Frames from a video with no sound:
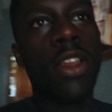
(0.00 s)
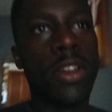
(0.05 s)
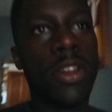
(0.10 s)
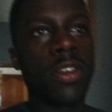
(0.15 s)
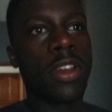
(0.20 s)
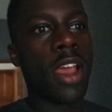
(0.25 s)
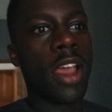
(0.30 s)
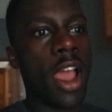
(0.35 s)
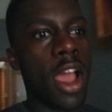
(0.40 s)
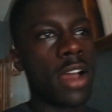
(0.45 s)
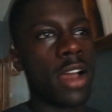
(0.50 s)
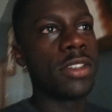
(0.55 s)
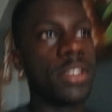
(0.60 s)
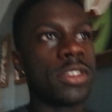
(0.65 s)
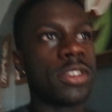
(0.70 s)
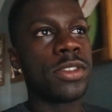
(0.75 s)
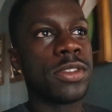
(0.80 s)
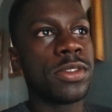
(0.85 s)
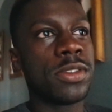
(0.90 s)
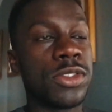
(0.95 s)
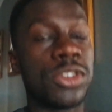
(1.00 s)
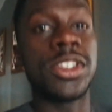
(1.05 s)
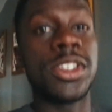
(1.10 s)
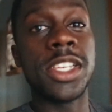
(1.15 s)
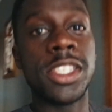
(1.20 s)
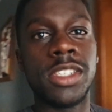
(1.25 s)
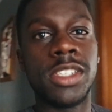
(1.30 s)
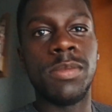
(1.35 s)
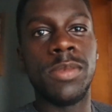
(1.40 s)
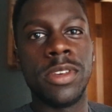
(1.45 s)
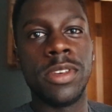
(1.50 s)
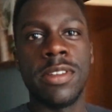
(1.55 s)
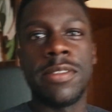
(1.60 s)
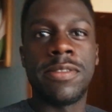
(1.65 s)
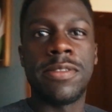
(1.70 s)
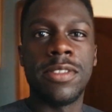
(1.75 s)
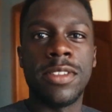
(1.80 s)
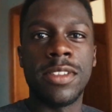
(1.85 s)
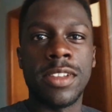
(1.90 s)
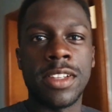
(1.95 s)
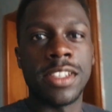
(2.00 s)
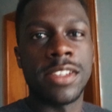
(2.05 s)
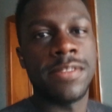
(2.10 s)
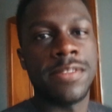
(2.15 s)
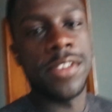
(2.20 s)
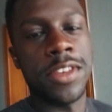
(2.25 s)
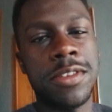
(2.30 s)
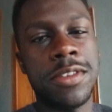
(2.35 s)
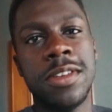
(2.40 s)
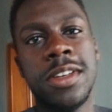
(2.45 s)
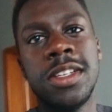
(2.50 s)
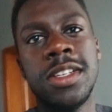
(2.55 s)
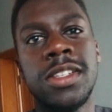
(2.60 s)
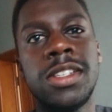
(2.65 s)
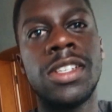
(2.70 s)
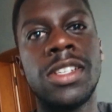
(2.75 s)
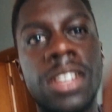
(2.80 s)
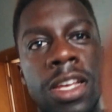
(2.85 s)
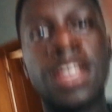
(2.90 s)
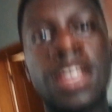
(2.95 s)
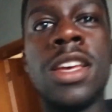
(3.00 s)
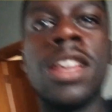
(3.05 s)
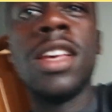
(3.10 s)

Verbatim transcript: look how crazy beautiful this view is.